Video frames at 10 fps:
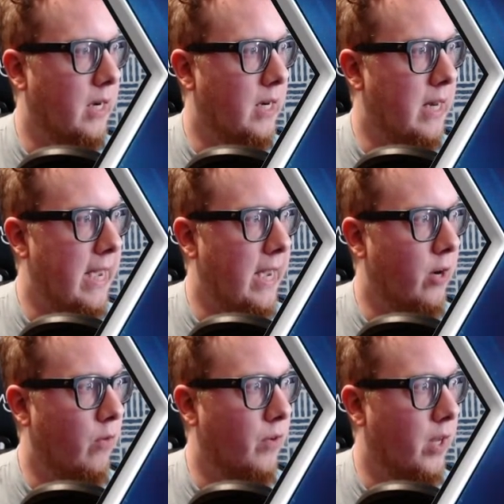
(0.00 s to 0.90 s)
need to add
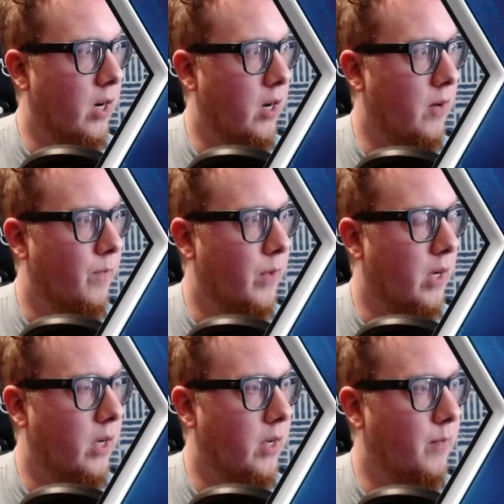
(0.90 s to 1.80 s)
over there,
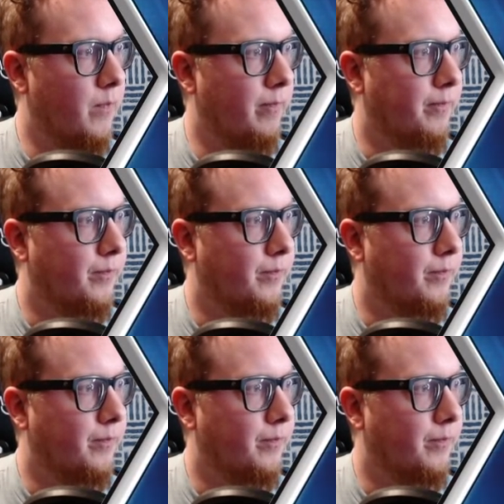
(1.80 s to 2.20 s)
and